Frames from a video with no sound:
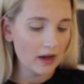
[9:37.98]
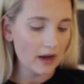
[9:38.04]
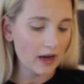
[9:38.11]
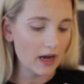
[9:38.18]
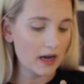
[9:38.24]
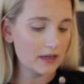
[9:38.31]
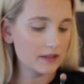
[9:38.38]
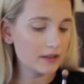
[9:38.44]

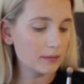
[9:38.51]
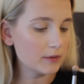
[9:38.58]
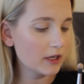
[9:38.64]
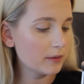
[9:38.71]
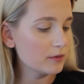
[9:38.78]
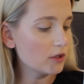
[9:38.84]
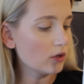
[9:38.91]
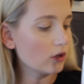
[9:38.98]
And
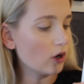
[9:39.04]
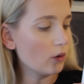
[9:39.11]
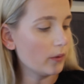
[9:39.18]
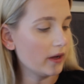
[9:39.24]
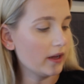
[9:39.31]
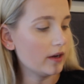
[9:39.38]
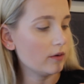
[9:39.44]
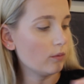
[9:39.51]
sometimes I'll go
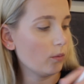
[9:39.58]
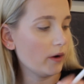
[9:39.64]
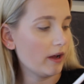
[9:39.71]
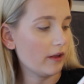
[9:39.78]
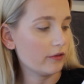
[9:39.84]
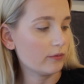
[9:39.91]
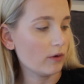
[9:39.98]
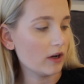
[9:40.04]
in
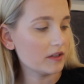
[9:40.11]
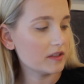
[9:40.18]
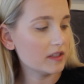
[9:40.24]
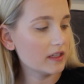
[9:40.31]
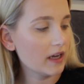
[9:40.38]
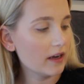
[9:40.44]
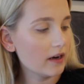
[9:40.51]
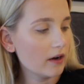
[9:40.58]
with Raw
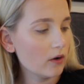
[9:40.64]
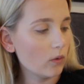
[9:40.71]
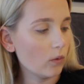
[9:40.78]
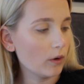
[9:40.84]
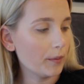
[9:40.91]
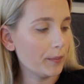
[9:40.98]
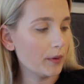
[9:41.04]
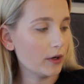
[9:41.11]
Sienna
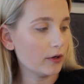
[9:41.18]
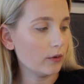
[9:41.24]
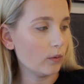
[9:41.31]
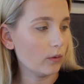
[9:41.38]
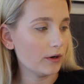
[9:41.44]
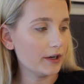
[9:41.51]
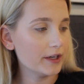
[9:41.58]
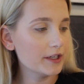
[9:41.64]
or Burnt
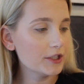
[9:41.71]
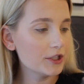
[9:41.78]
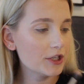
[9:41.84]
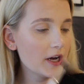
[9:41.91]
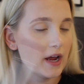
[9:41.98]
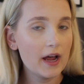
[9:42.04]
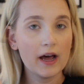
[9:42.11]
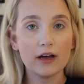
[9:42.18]
Orange,
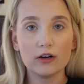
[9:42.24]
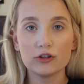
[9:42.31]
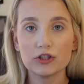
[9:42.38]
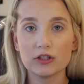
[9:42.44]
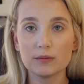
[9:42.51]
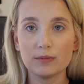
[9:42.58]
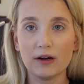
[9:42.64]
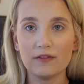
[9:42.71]
and I'll
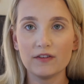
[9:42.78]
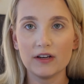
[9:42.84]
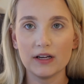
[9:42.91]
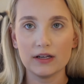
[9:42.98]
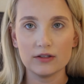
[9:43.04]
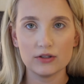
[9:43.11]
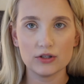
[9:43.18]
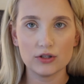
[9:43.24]
just buff it
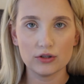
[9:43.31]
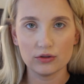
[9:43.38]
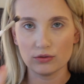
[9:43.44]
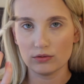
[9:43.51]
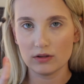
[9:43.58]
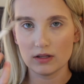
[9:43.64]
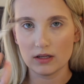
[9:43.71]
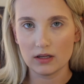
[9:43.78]

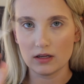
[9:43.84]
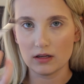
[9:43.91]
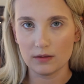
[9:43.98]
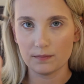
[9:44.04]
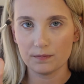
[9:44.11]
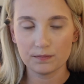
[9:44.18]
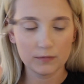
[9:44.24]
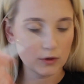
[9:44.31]
into the
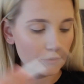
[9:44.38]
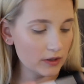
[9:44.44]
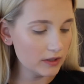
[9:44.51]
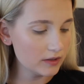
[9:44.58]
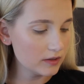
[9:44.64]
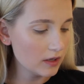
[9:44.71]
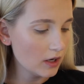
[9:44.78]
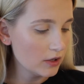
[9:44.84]

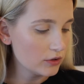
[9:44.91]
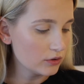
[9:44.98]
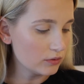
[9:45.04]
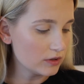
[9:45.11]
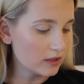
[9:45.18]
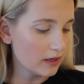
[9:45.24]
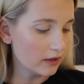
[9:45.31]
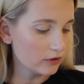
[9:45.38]
crease. So
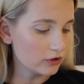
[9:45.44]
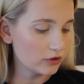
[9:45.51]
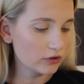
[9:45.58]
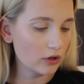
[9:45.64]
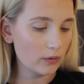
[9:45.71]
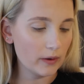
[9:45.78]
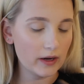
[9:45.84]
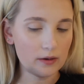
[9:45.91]
today I'll just
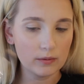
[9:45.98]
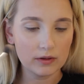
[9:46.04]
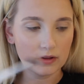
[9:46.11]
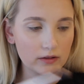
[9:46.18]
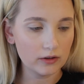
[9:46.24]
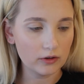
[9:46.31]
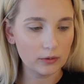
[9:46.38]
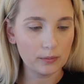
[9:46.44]
go in with a
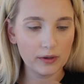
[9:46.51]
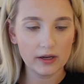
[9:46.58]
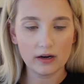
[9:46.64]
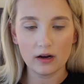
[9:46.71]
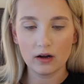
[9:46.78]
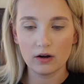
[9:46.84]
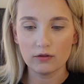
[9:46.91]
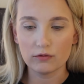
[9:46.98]
little bit
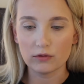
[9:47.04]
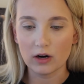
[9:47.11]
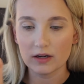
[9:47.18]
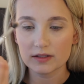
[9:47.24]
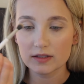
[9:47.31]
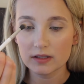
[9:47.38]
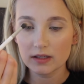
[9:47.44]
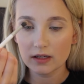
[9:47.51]
of Raw
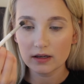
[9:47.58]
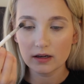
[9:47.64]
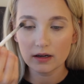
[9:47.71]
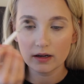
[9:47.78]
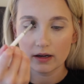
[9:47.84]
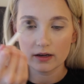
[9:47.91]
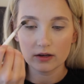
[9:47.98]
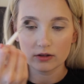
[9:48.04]

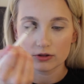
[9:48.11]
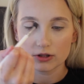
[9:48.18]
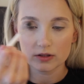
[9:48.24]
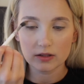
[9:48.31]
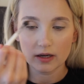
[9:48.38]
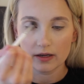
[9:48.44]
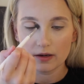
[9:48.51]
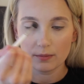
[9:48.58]
Sienna, and I'll just
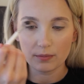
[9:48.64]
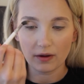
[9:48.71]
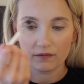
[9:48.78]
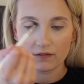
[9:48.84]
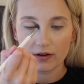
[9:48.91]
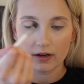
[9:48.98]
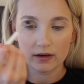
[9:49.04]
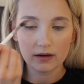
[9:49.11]
kind of
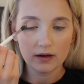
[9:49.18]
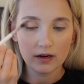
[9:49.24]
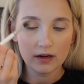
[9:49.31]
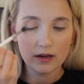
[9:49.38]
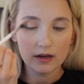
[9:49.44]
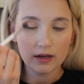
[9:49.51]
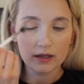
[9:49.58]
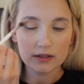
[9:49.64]
buff it
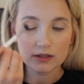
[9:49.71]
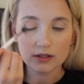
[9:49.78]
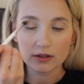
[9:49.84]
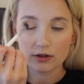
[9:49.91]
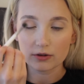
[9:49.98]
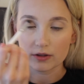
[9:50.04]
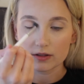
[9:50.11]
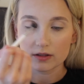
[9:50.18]
into the
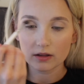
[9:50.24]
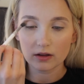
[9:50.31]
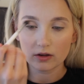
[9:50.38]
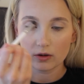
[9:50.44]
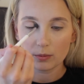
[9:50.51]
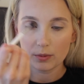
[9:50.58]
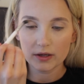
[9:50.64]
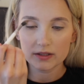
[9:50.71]
crease a
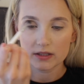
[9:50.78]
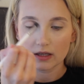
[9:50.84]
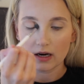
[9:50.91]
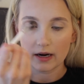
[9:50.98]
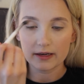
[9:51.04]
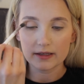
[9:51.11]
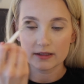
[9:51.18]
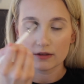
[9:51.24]
little bit to
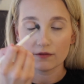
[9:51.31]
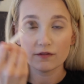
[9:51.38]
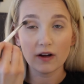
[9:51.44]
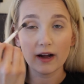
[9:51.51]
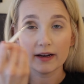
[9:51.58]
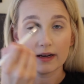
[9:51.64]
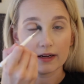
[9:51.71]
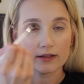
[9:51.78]
kind of
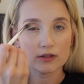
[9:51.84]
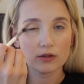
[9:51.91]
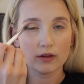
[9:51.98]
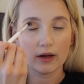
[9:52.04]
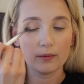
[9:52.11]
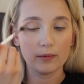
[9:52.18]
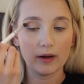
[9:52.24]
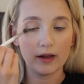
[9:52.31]
define it, so
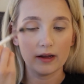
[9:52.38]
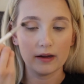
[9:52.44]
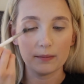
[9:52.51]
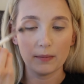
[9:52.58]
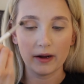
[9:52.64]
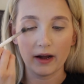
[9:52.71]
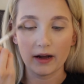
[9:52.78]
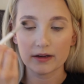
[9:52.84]
that way
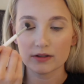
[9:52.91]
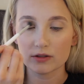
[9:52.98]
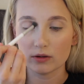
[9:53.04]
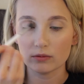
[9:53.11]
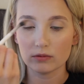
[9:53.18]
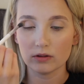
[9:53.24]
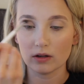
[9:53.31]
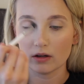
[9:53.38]
my eyes
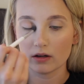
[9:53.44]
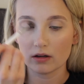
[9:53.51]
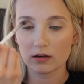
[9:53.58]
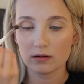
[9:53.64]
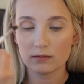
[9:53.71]
don't look